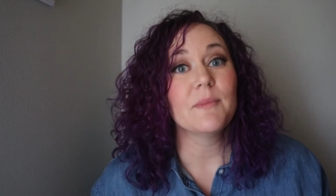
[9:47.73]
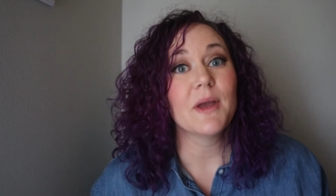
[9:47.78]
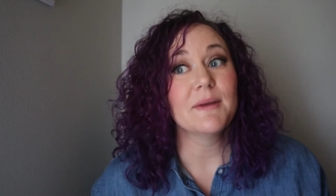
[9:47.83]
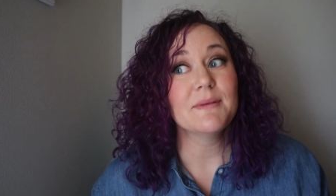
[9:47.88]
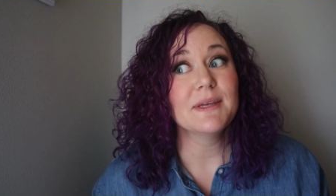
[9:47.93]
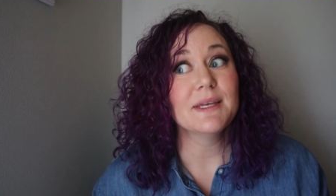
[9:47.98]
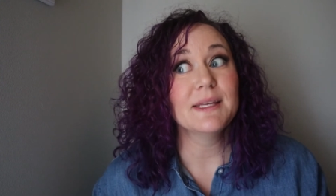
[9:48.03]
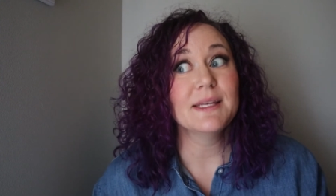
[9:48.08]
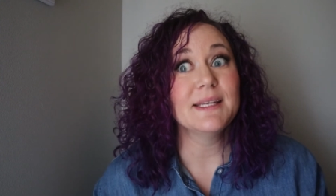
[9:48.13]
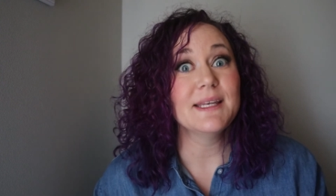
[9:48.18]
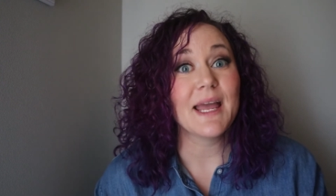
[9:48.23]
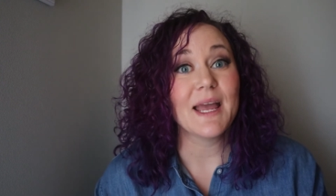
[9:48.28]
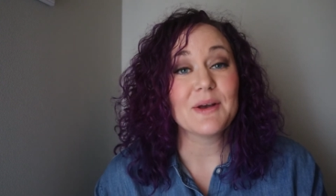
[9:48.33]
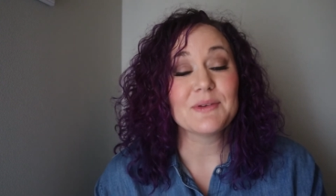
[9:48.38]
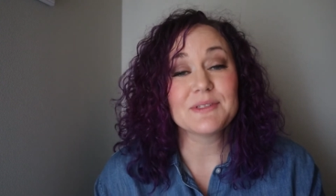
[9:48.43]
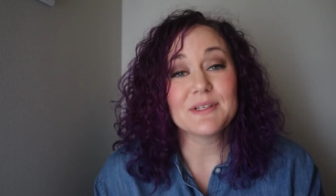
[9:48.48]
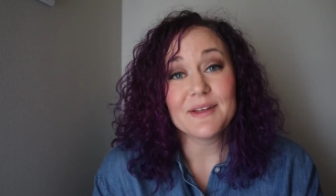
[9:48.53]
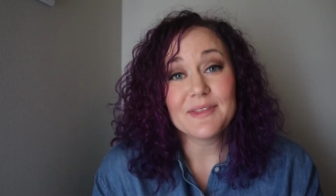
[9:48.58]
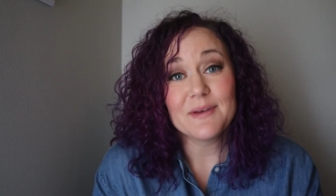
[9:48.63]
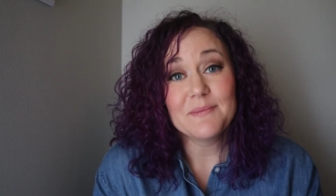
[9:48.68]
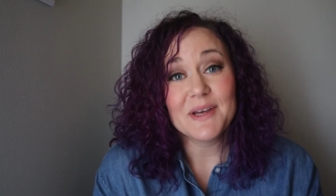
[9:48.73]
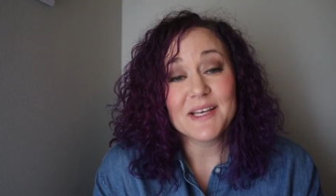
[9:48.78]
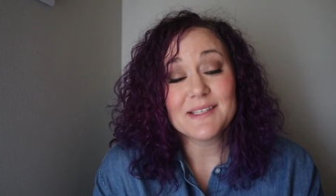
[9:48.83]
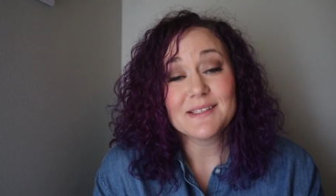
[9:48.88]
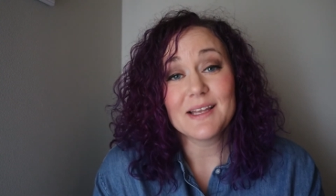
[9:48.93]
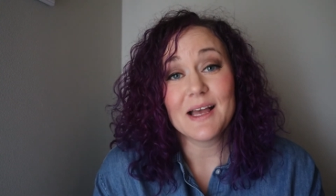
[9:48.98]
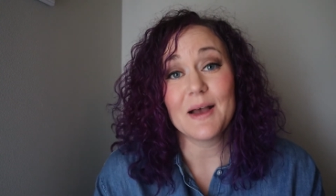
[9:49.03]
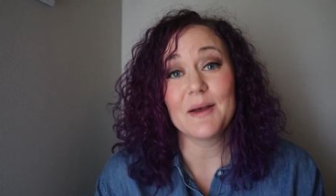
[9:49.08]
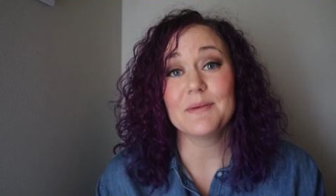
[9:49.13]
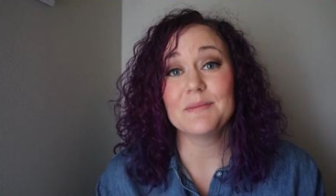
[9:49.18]
maybe now's not the
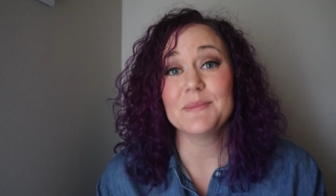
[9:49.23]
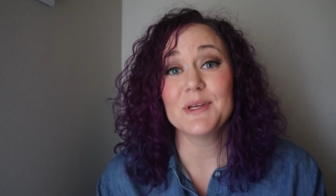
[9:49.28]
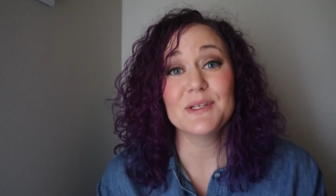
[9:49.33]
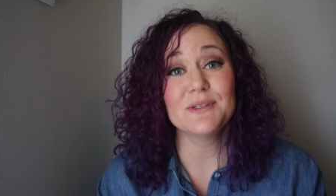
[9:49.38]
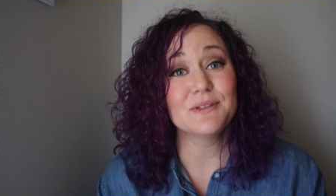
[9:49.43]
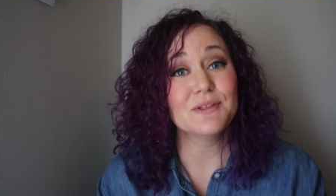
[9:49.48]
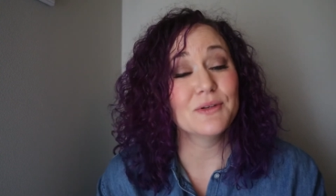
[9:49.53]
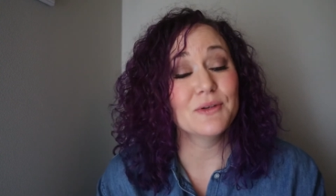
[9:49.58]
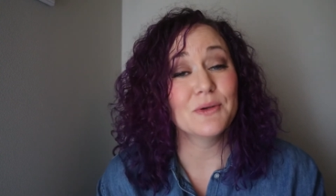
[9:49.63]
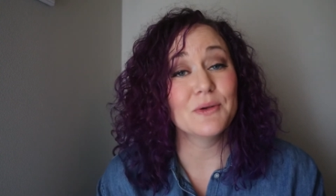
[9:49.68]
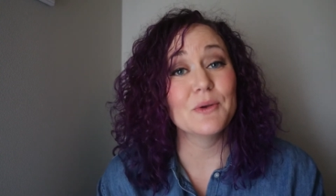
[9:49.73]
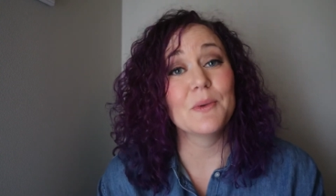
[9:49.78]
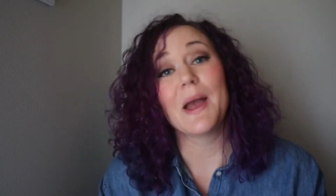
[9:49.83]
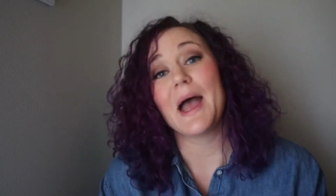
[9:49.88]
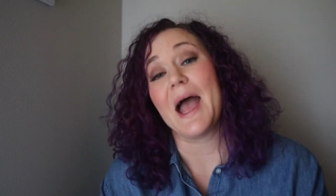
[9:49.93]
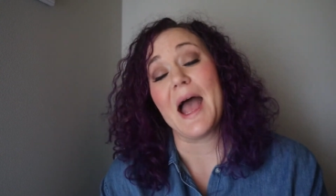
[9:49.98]
best time to